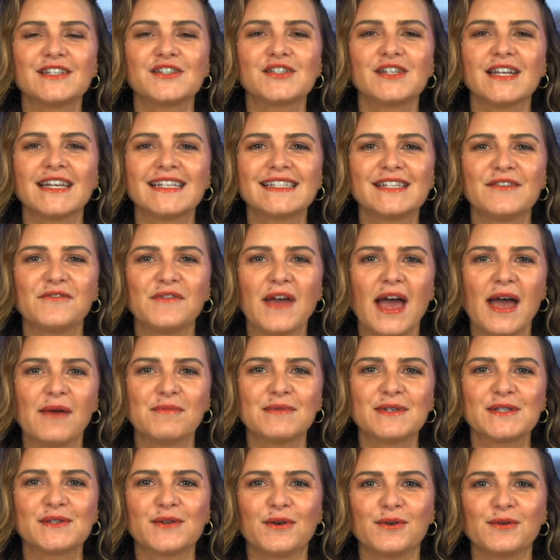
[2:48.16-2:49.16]
Shares of
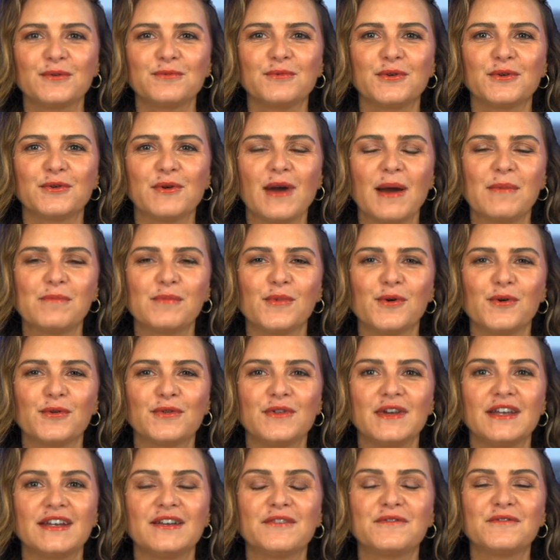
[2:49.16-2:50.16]
Amazon were up more
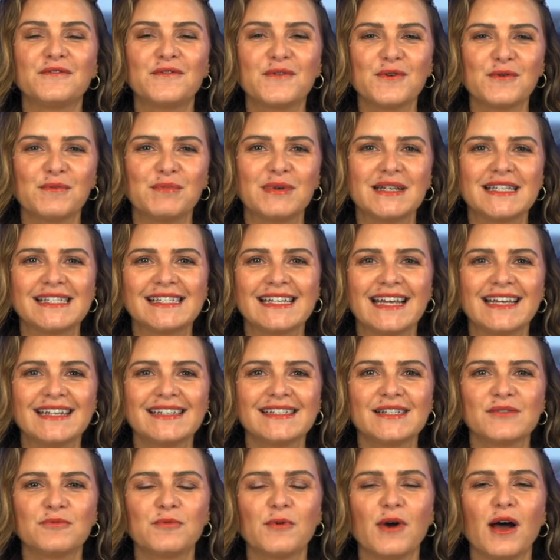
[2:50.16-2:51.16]
than
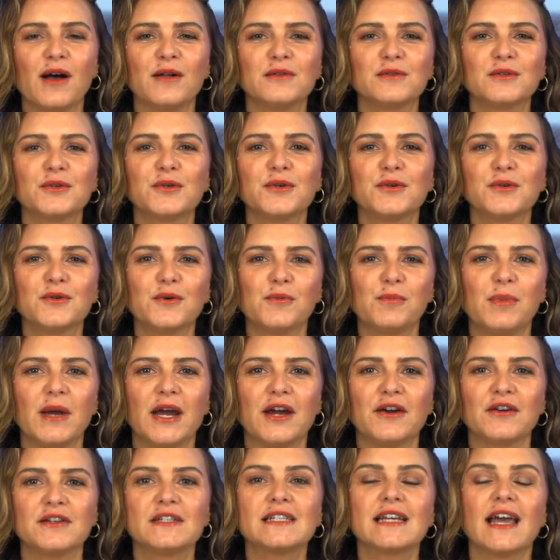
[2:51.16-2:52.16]
4%, while Google
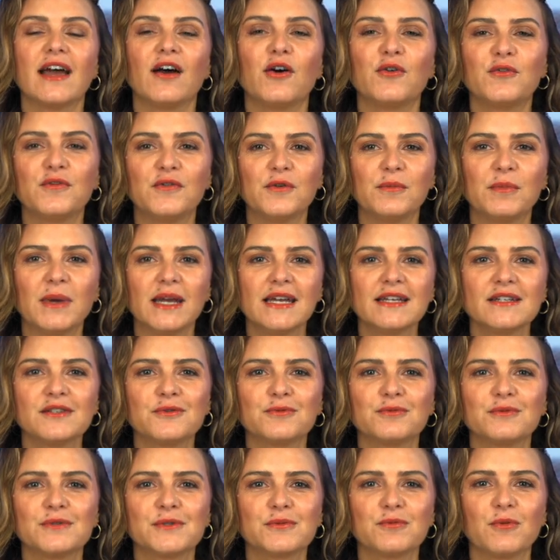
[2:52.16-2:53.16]
parent
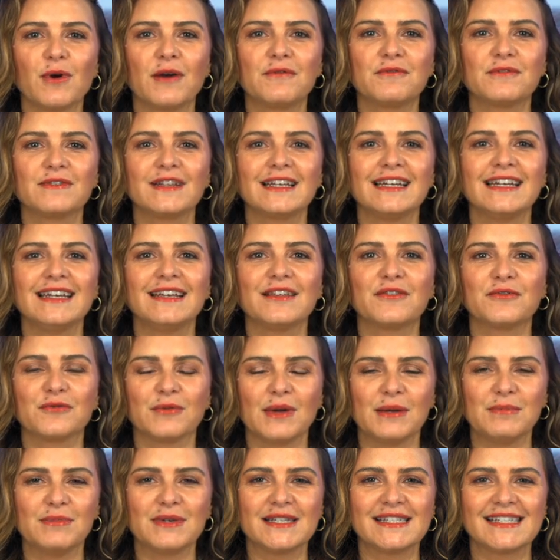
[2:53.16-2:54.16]
Alphabet was roughly
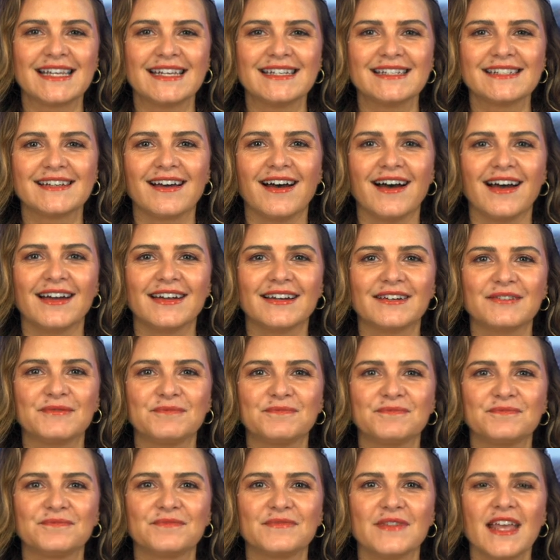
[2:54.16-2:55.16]
3% higher.
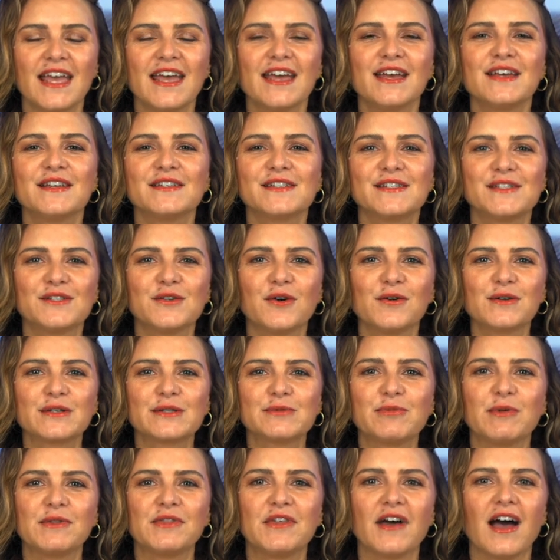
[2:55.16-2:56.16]

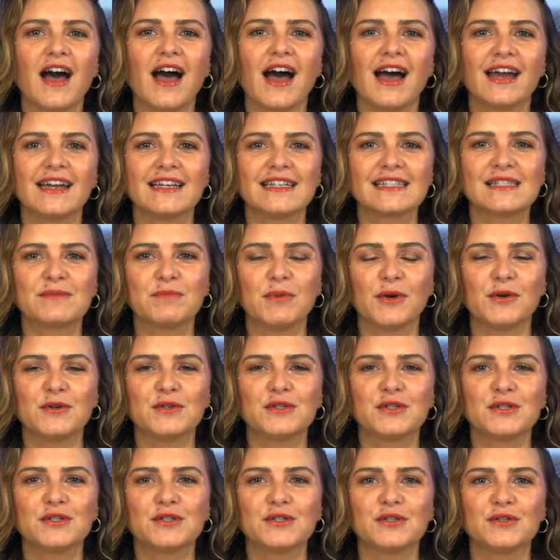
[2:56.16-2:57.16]
Stocks with a high
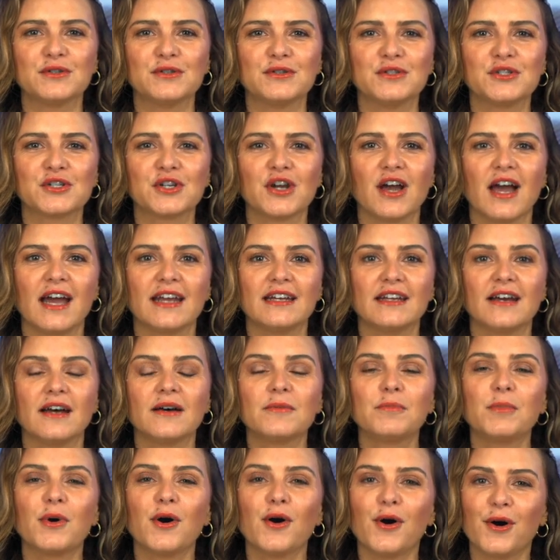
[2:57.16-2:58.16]
exposure to
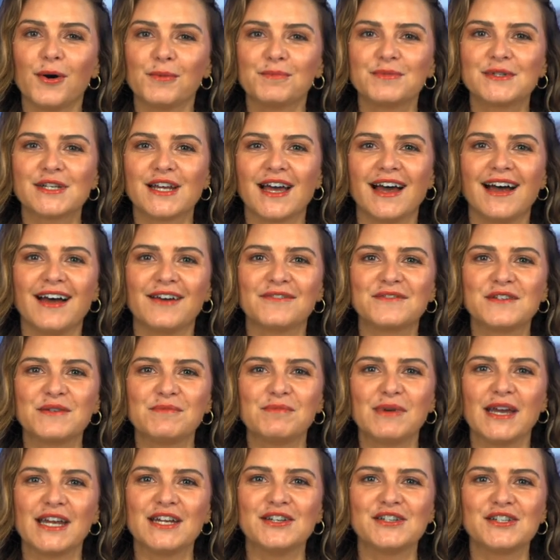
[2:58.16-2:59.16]
China popped after
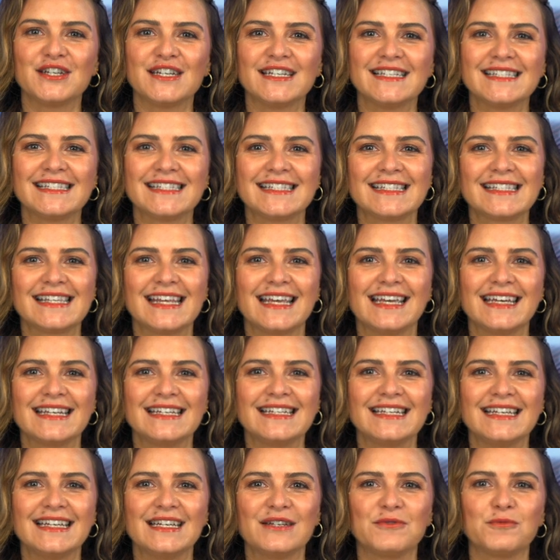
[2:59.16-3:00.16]
Beijing
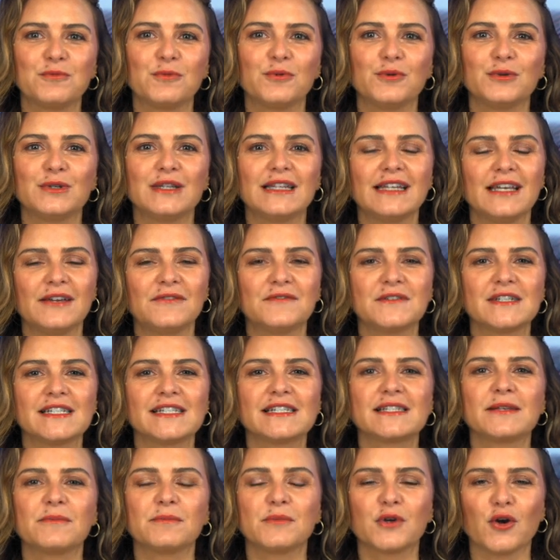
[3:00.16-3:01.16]
said it would lift
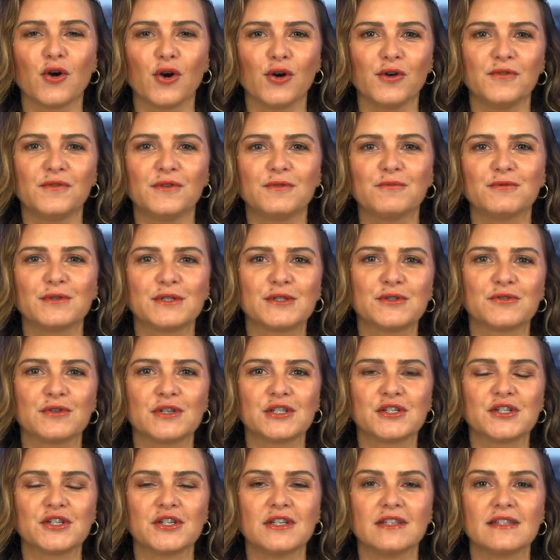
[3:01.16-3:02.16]
some COVID
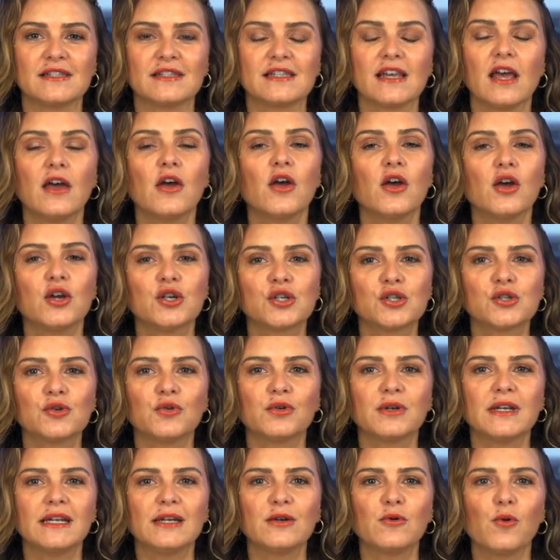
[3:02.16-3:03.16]
restrictions,
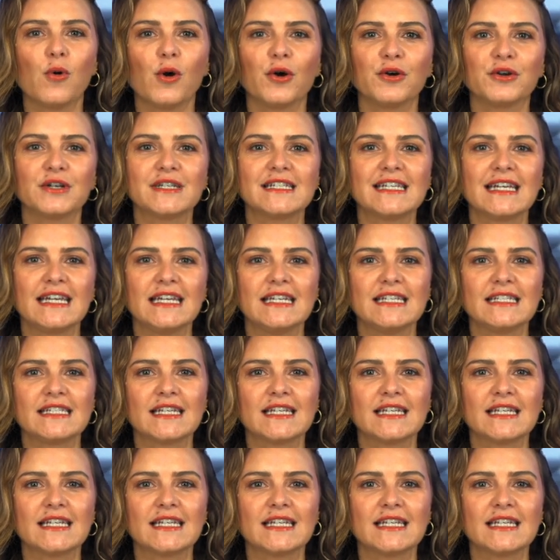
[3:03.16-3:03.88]
shortening quarantine